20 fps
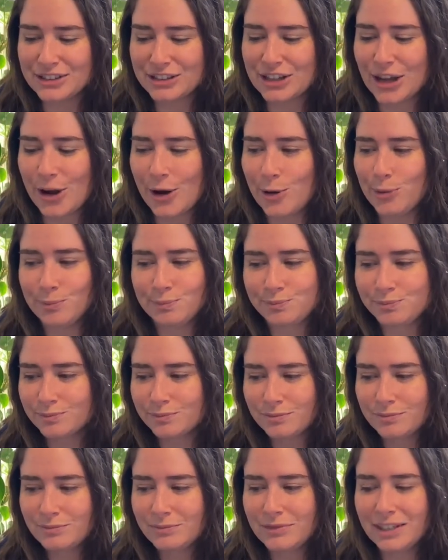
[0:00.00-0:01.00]
So
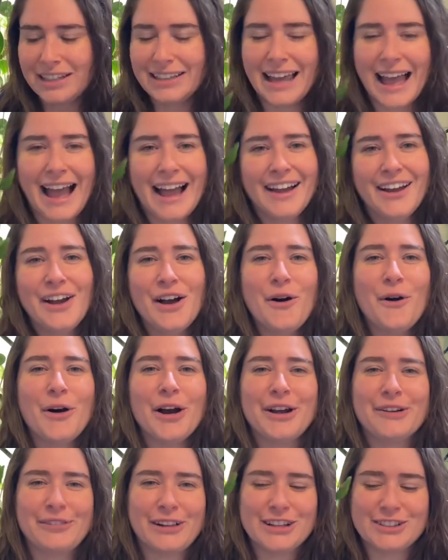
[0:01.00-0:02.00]
yeah,
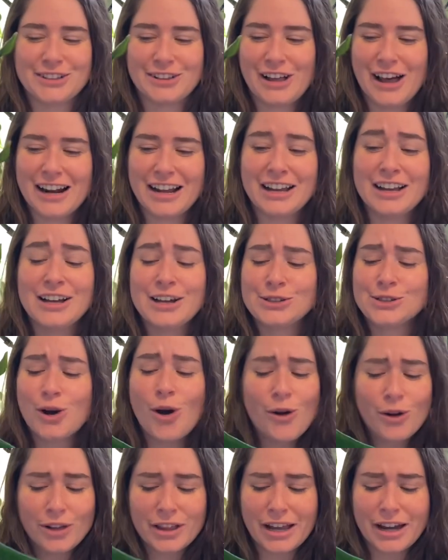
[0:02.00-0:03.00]
Hoya flageolata,
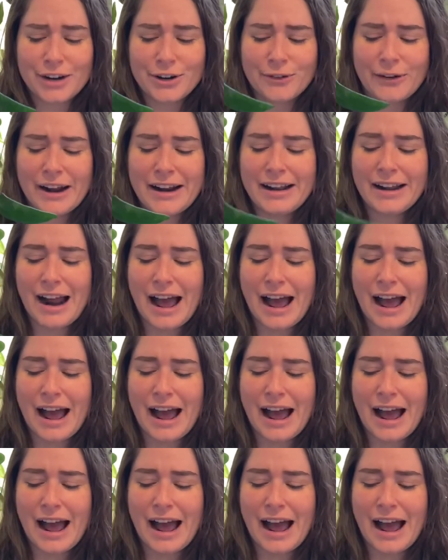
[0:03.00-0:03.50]
totally underrated.